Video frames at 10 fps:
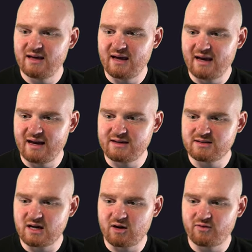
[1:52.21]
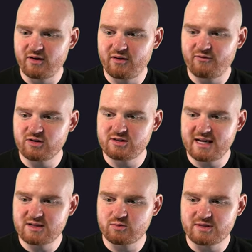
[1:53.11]
and our very first
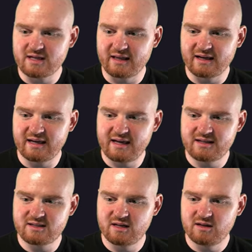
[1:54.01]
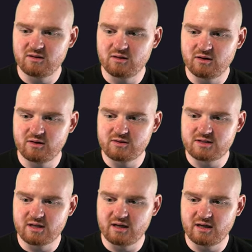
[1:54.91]
test will say like it loads
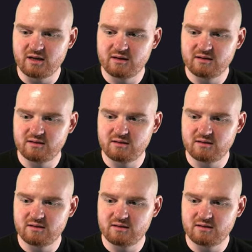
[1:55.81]
the